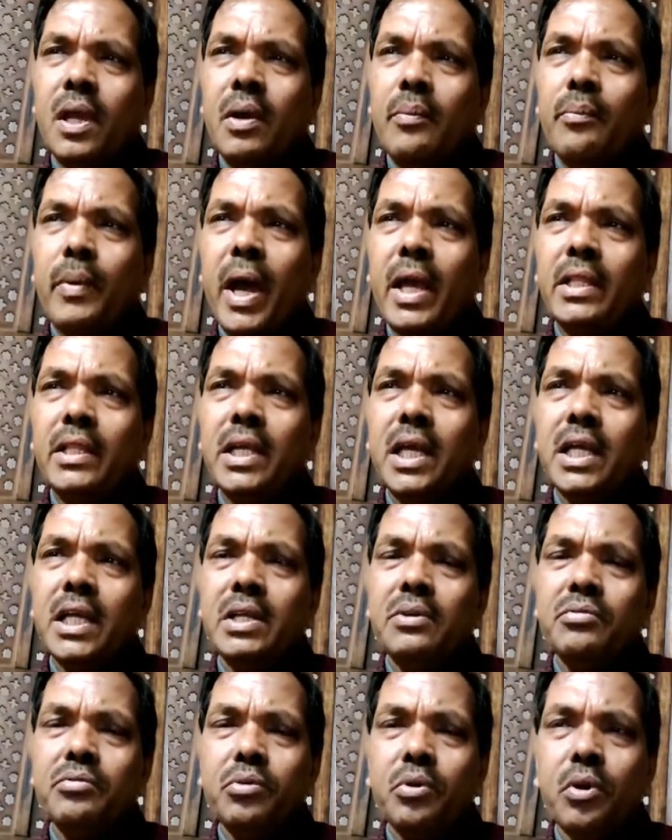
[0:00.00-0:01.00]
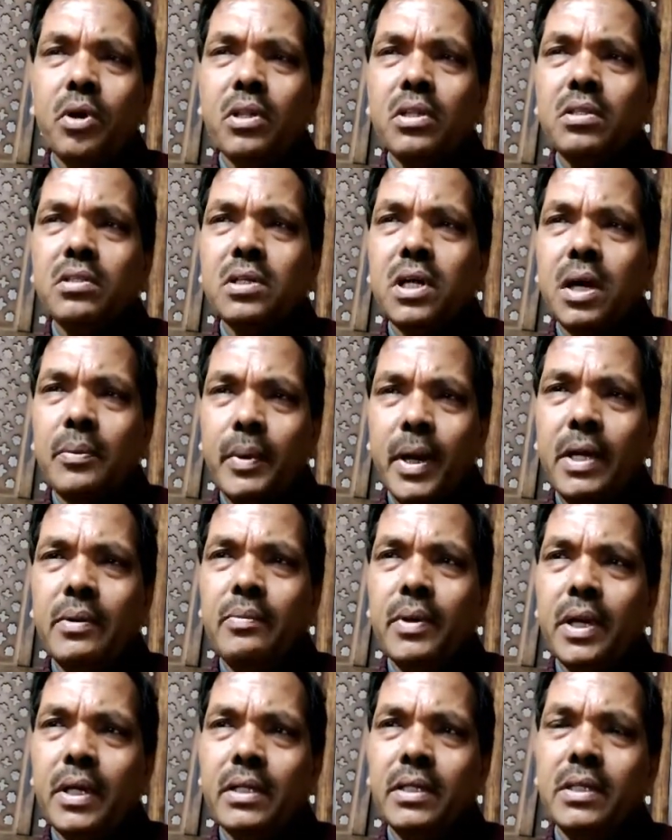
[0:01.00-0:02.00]
By the 84th
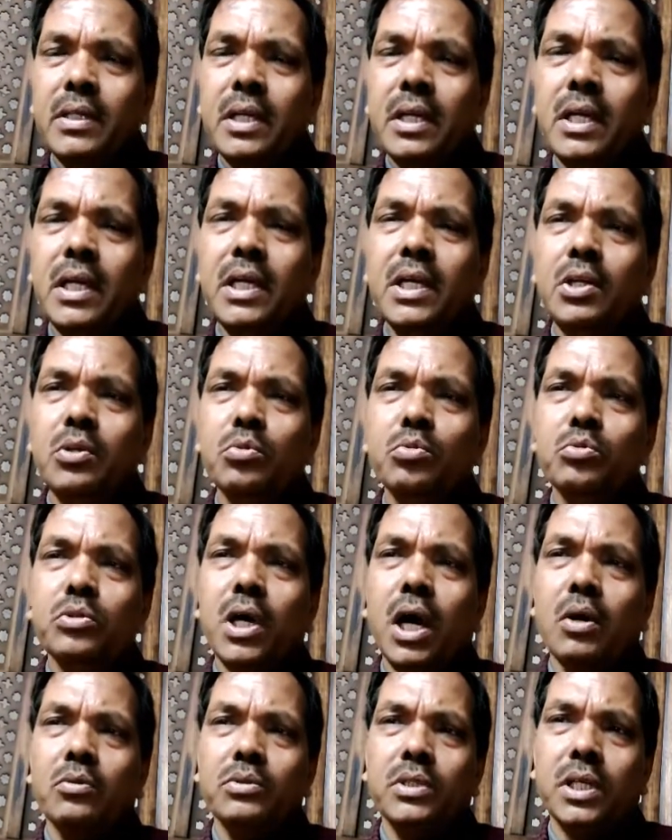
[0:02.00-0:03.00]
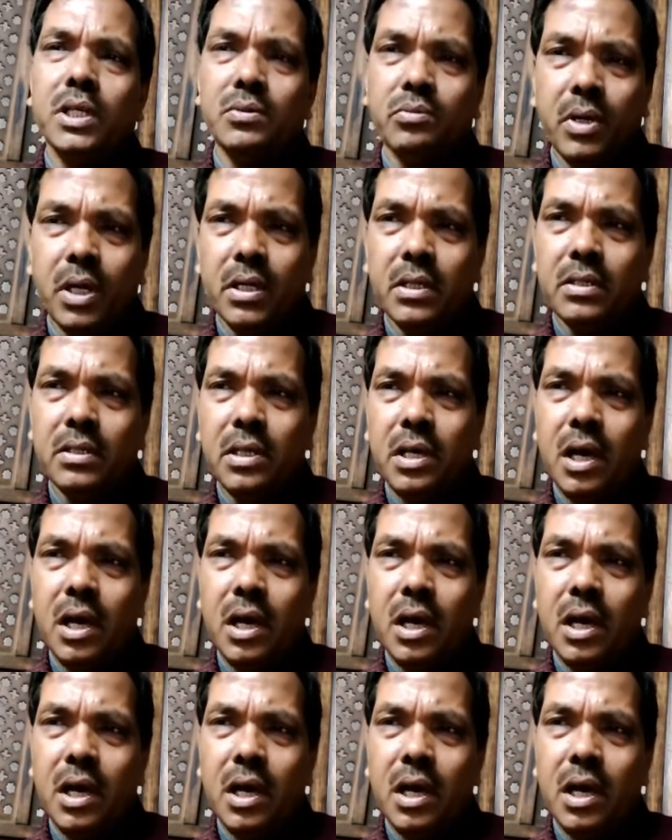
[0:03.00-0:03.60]
Amendment in 2001,